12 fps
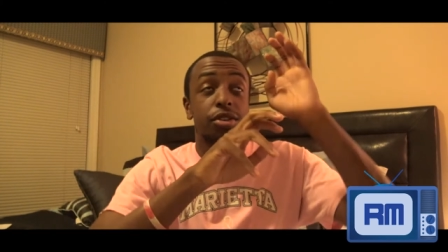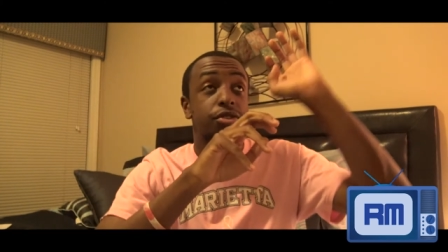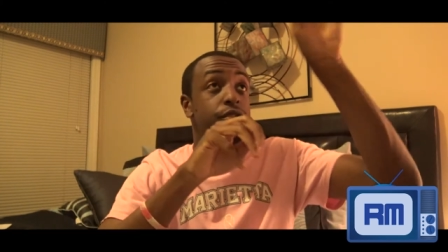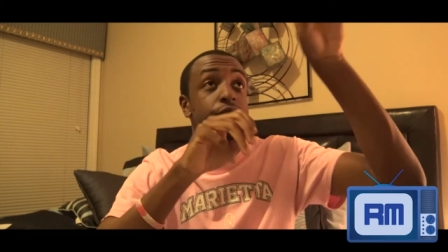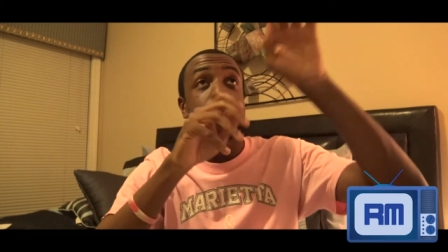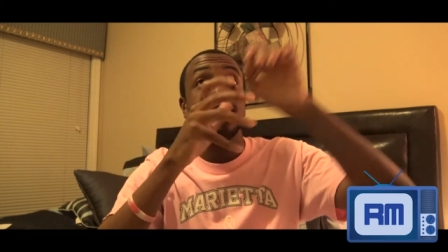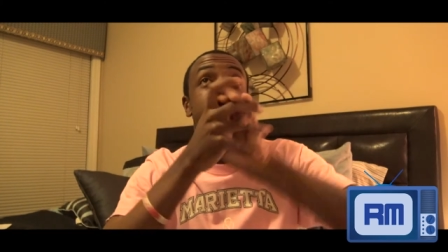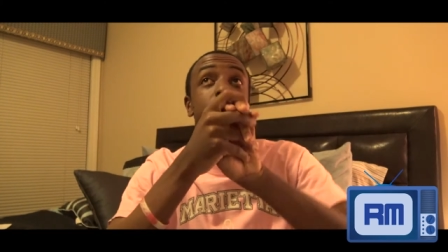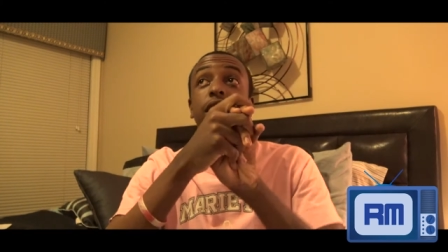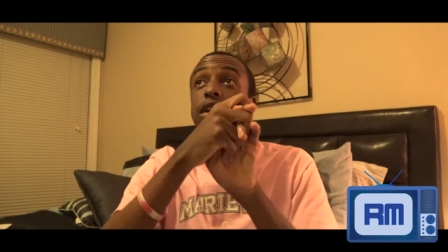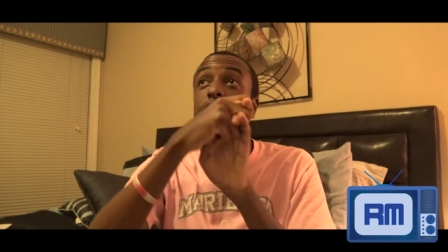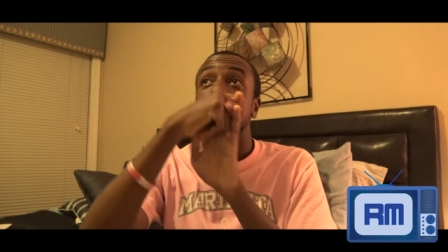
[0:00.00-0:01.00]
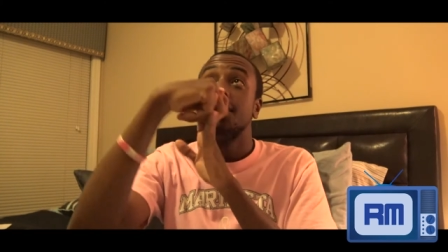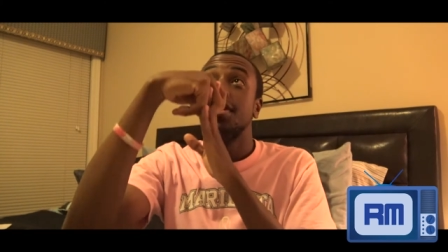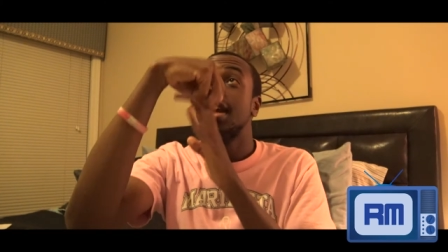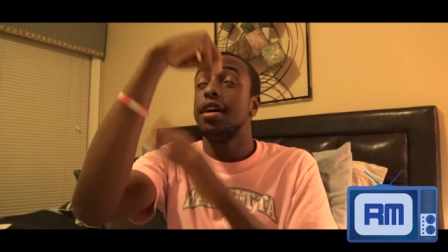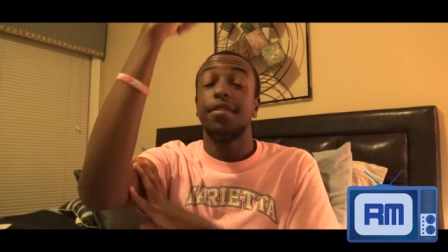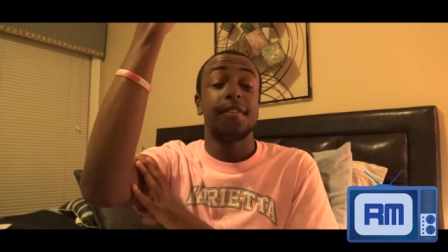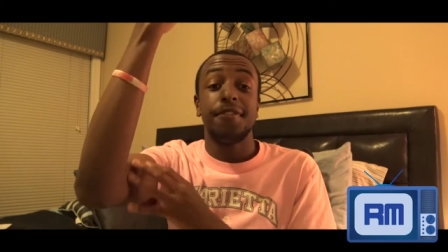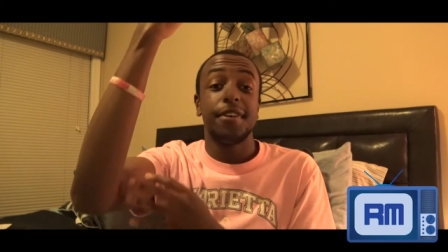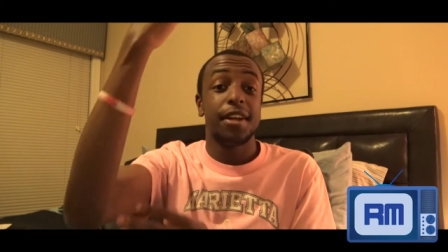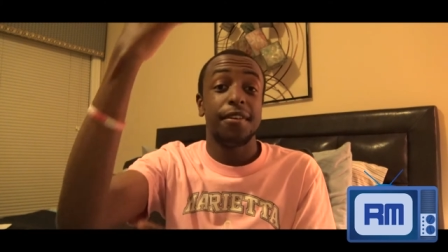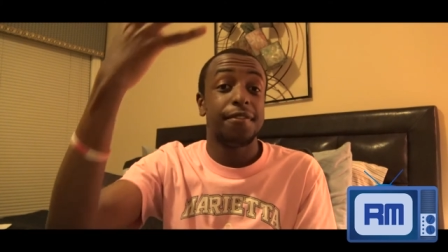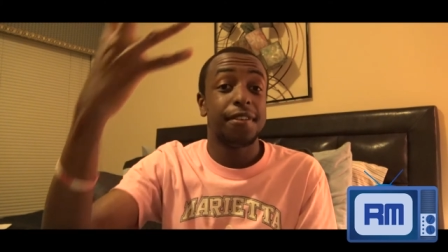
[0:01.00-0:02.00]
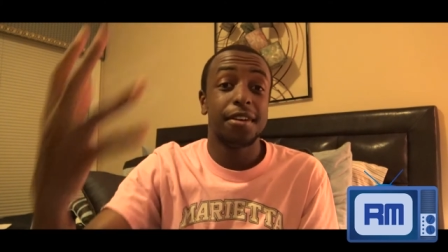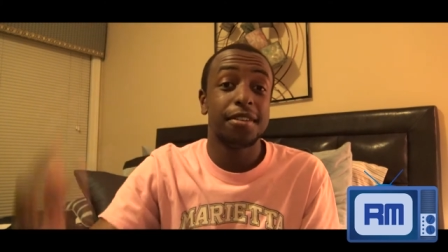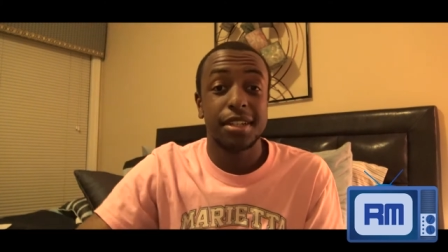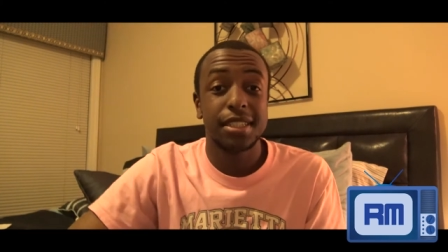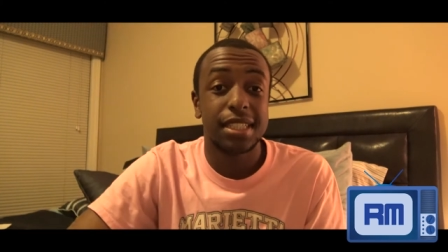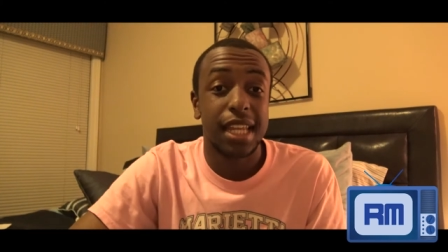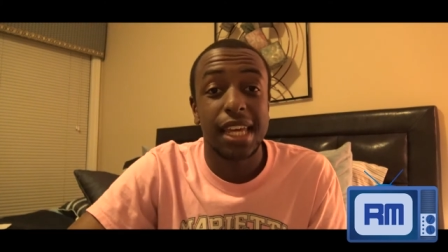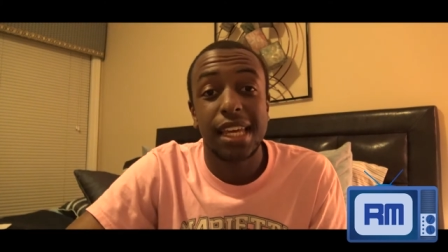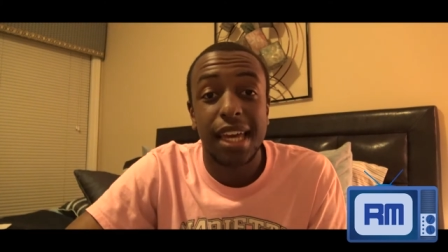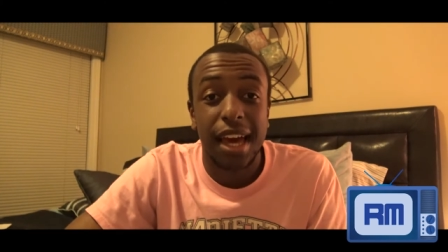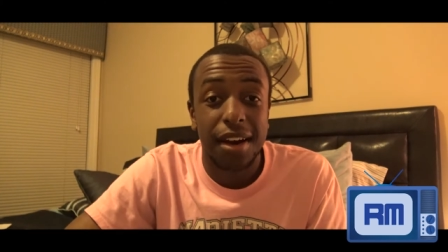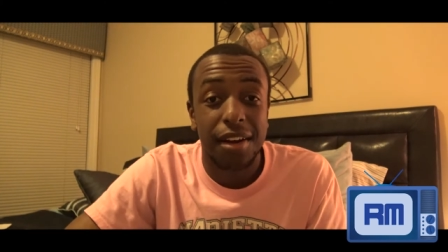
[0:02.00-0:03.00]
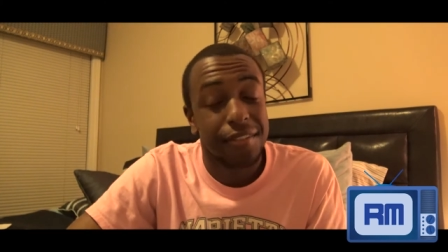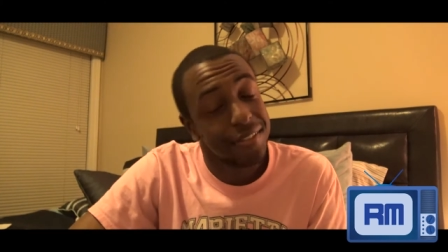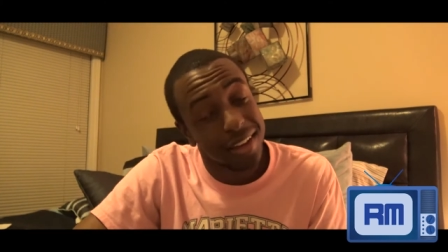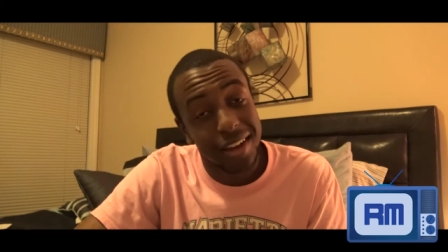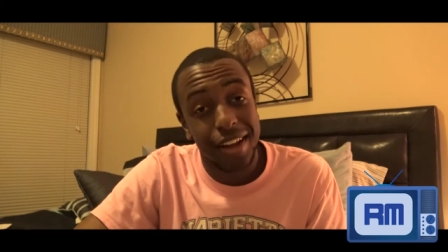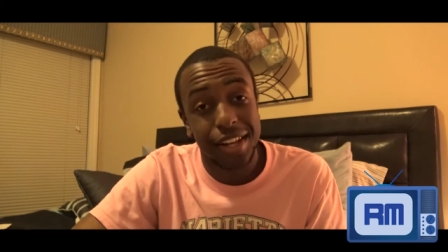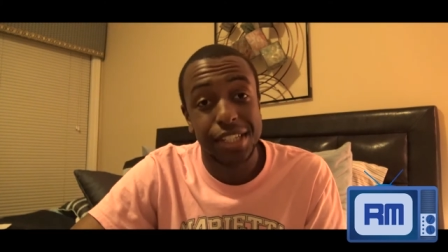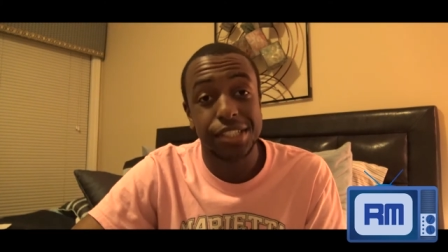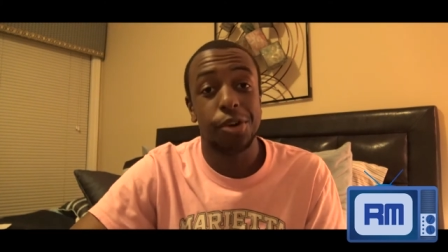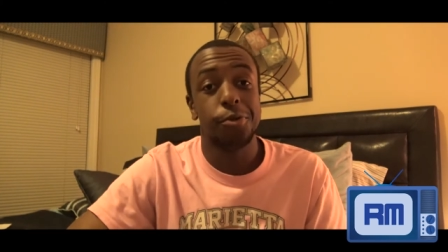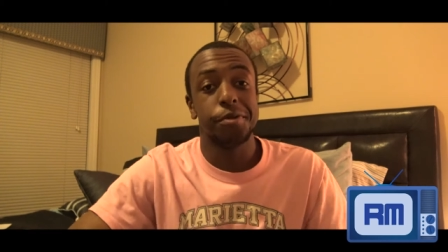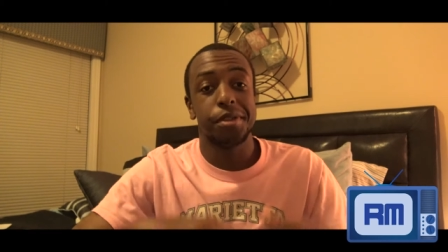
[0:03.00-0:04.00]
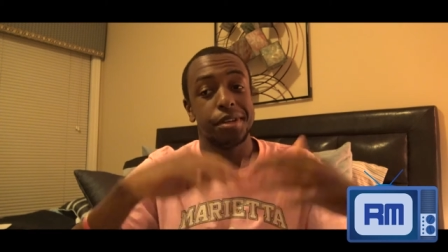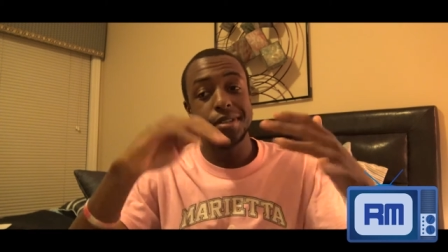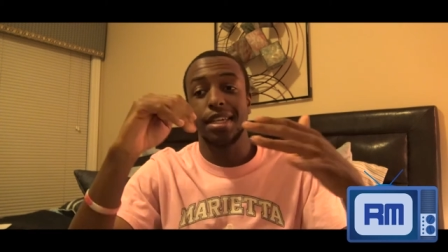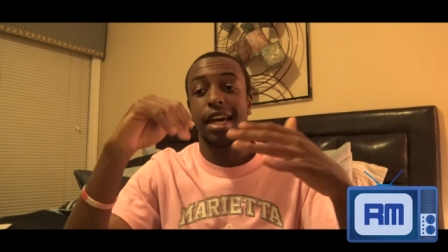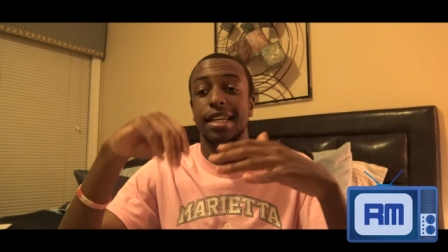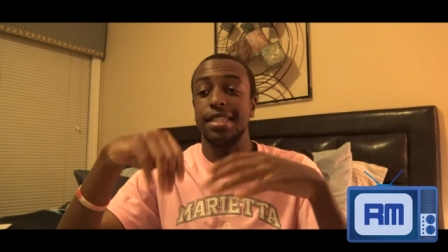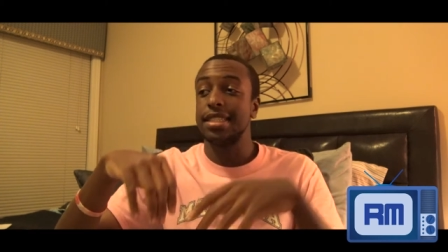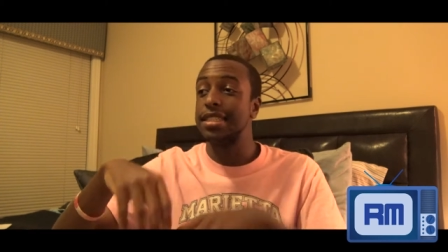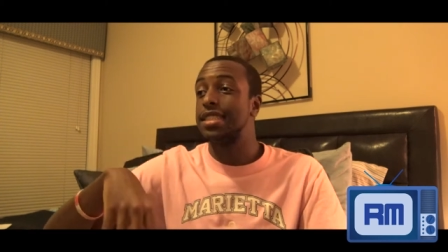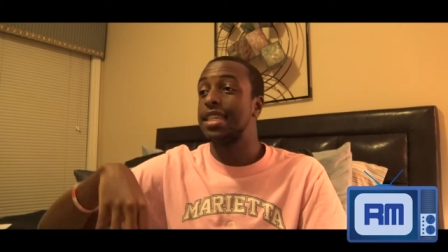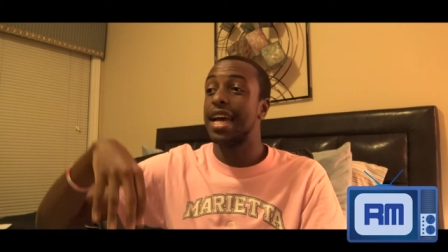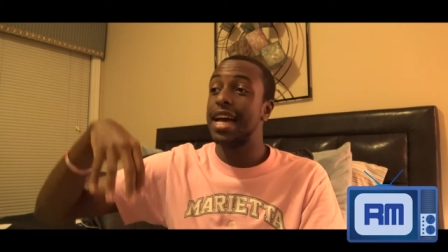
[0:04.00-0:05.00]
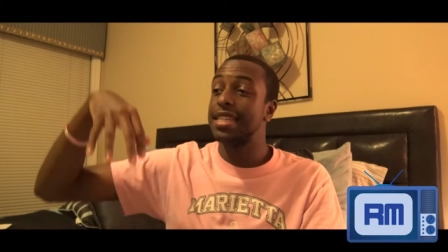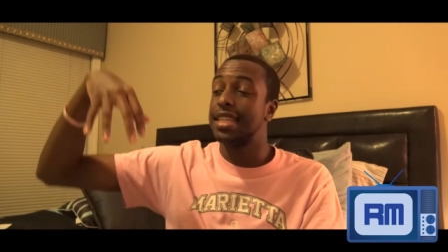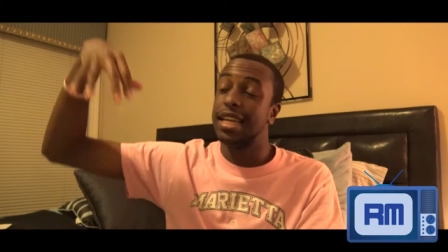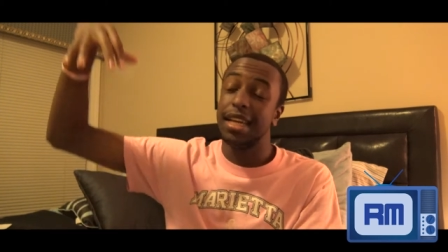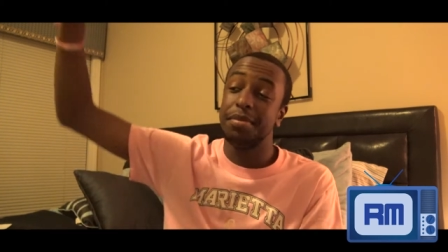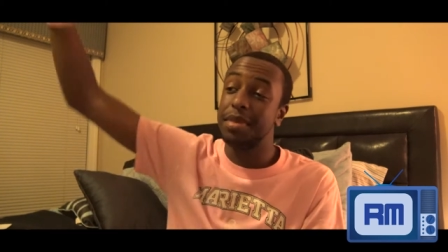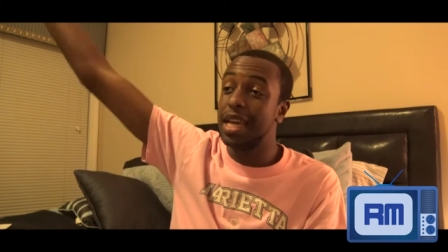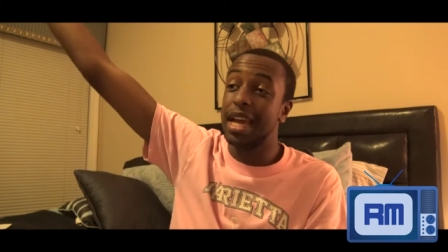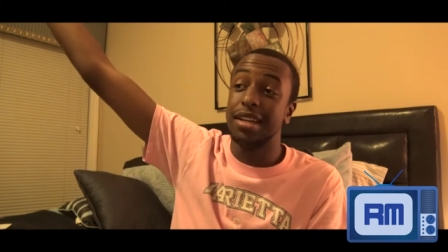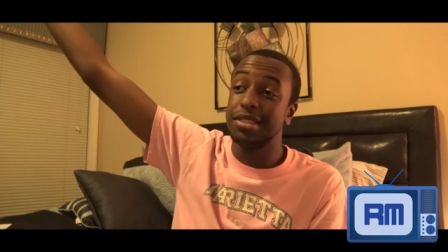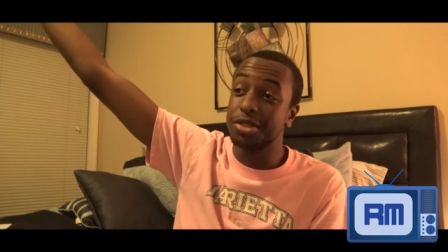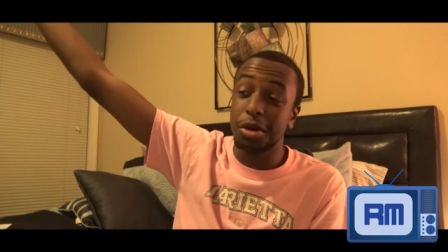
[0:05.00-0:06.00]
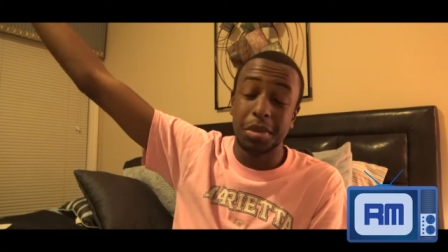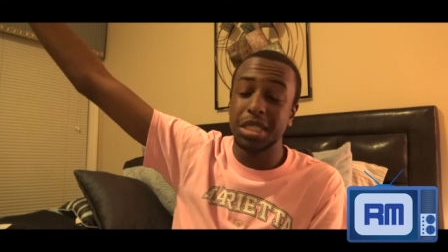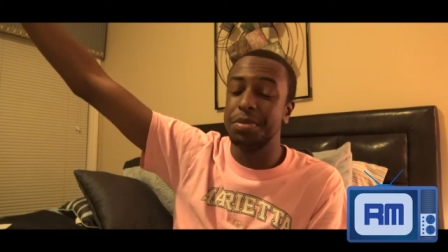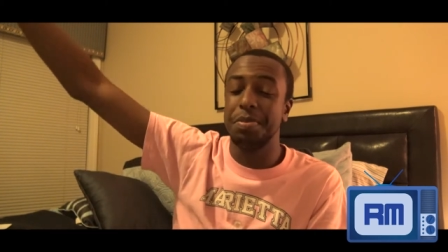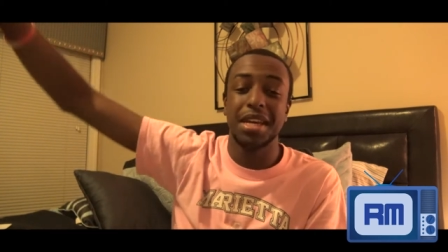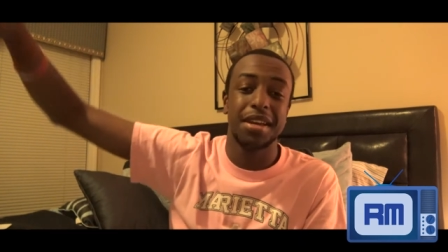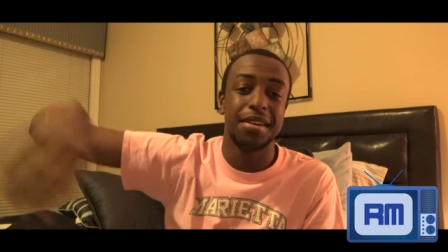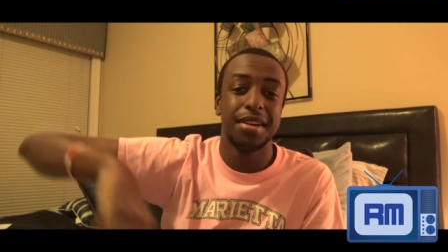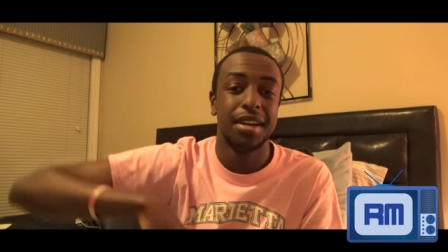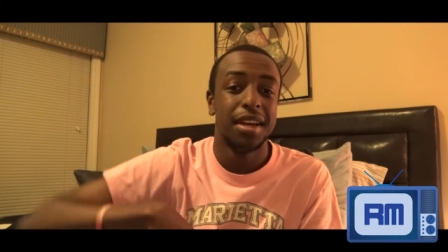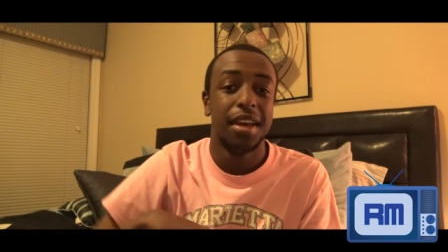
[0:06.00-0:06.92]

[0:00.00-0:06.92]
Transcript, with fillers: two-footed, whatever footed floaters that he got off in college over those guys because the guys in the NBA are so much bigger